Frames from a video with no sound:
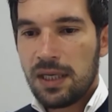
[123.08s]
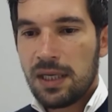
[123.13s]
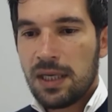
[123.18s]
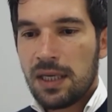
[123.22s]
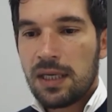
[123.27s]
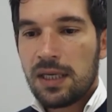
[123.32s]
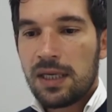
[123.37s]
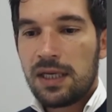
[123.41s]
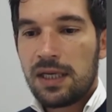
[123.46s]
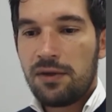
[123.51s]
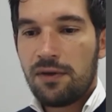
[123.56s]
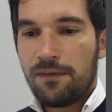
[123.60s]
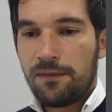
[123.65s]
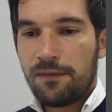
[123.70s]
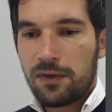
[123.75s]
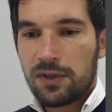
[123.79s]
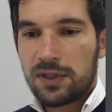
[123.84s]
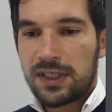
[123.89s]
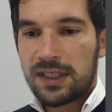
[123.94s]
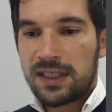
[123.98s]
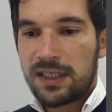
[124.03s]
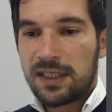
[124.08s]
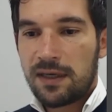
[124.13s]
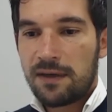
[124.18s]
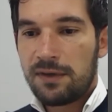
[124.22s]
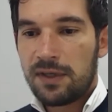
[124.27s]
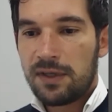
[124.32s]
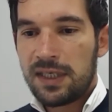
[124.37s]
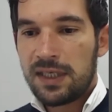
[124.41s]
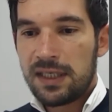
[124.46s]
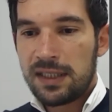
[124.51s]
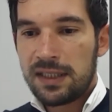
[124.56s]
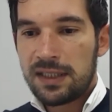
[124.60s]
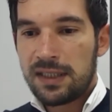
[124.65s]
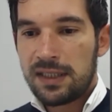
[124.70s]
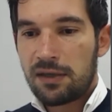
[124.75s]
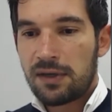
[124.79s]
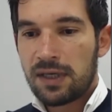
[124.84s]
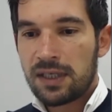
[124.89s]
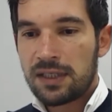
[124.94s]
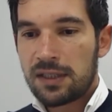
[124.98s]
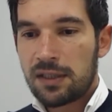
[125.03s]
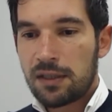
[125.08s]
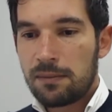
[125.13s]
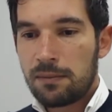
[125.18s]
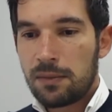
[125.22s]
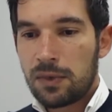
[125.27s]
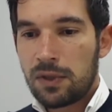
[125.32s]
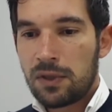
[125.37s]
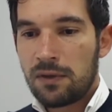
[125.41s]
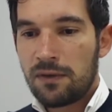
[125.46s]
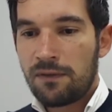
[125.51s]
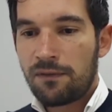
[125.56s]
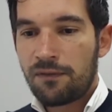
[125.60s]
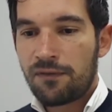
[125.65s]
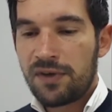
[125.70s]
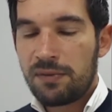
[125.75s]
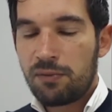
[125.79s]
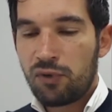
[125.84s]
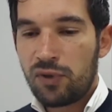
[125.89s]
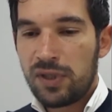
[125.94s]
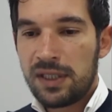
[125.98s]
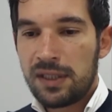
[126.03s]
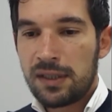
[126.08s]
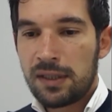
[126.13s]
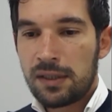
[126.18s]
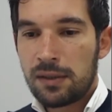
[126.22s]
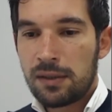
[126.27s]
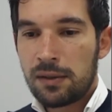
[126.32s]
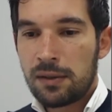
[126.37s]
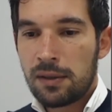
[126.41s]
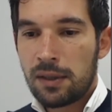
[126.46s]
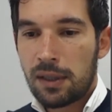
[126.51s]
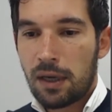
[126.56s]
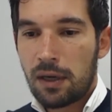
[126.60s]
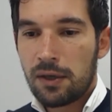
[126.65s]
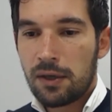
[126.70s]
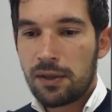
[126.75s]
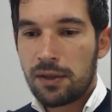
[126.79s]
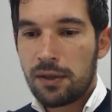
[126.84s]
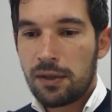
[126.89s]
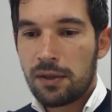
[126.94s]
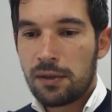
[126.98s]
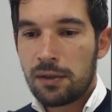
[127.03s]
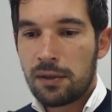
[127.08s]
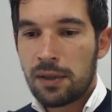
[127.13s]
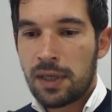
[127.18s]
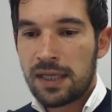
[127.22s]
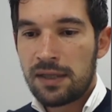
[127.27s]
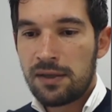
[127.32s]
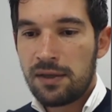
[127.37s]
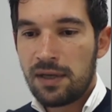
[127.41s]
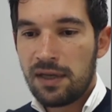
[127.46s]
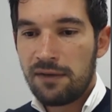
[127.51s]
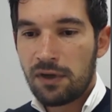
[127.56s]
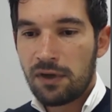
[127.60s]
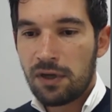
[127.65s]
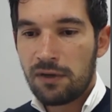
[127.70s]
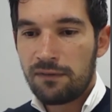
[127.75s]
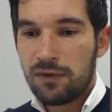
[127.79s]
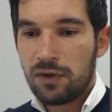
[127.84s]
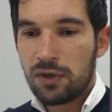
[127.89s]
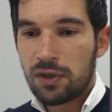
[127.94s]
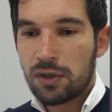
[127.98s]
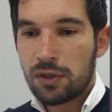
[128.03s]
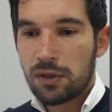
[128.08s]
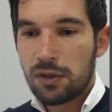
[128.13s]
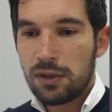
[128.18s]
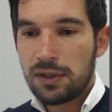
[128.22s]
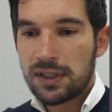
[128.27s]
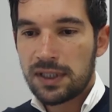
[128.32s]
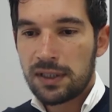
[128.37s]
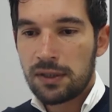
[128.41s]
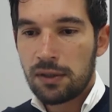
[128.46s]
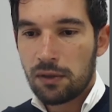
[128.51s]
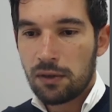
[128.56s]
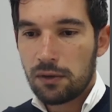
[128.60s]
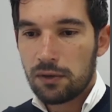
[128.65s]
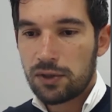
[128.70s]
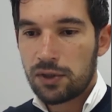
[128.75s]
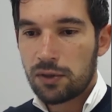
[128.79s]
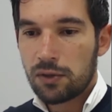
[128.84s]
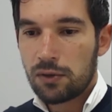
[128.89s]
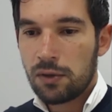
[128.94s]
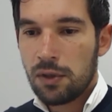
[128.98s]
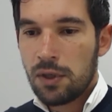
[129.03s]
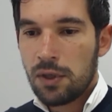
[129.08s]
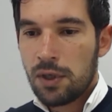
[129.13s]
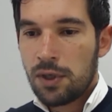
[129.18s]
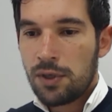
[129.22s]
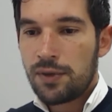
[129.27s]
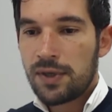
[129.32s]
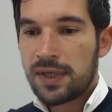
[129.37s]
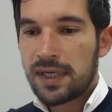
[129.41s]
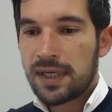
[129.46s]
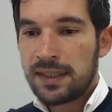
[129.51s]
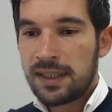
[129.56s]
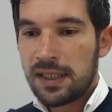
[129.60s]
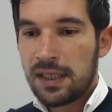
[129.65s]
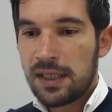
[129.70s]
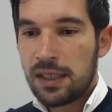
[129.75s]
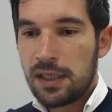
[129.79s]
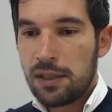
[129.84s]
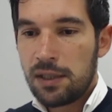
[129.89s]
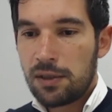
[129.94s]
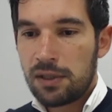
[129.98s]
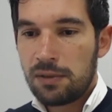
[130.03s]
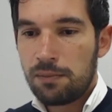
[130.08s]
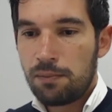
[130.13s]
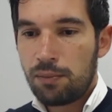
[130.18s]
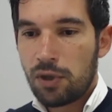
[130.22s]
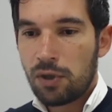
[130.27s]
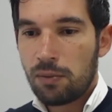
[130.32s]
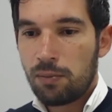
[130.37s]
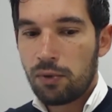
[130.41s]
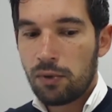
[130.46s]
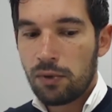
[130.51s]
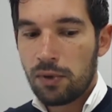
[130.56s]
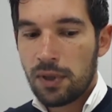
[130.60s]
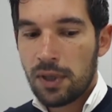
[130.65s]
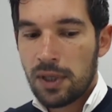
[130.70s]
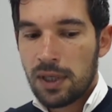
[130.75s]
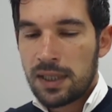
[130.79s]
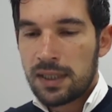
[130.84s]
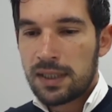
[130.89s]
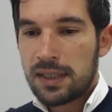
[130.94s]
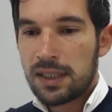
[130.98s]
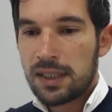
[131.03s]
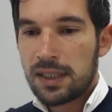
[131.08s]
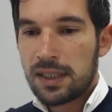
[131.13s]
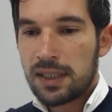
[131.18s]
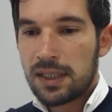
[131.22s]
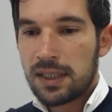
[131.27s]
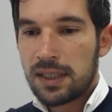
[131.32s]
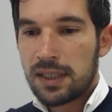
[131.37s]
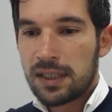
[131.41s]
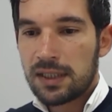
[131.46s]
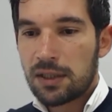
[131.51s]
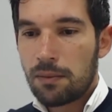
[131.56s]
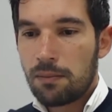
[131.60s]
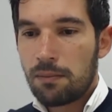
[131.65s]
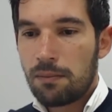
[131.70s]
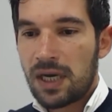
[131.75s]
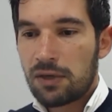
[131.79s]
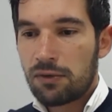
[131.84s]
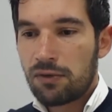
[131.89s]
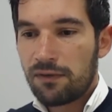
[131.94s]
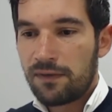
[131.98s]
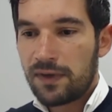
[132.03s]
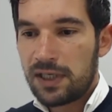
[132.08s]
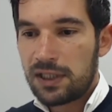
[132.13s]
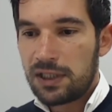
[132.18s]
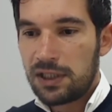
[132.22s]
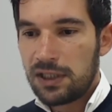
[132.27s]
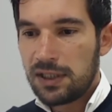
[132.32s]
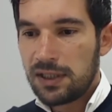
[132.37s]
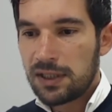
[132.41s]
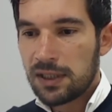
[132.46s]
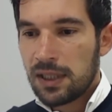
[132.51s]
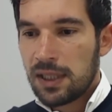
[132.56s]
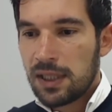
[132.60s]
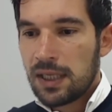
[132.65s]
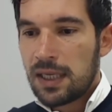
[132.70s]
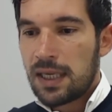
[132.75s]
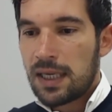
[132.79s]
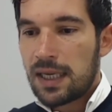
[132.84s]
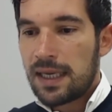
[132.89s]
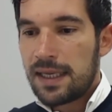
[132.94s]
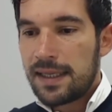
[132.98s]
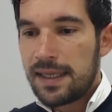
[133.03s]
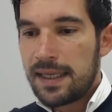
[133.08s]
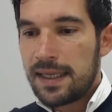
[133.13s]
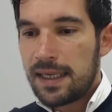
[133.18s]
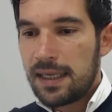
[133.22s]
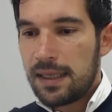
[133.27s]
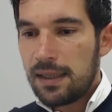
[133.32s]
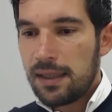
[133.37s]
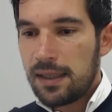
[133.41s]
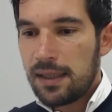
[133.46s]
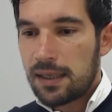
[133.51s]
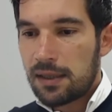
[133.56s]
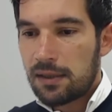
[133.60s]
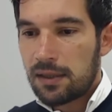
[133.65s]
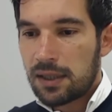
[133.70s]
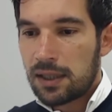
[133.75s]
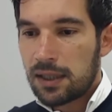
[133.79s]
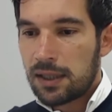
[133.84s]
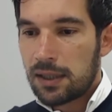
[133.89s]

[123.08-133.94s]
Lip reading: In the first 7 days, there are some fibrin at the level of the coils, and also you can see here in purple, there are some macrophages. And then there are